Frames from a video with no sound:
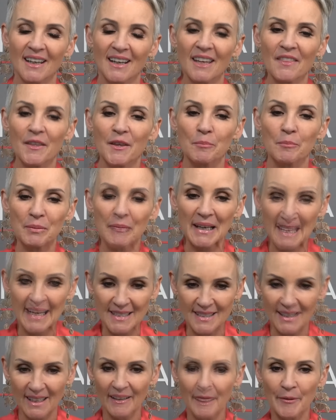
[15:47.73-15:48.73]
The
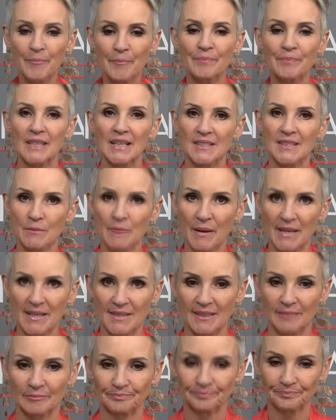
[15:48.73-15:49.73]
blazer is
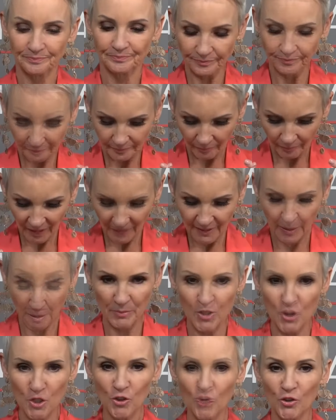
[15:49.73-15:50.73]
amazing. Number
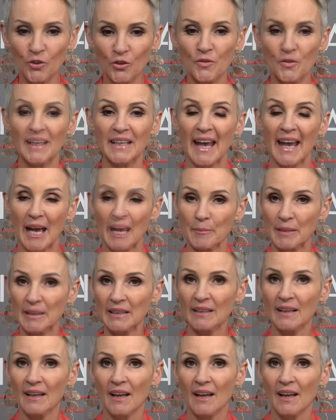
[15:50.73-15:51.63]
two, the cami.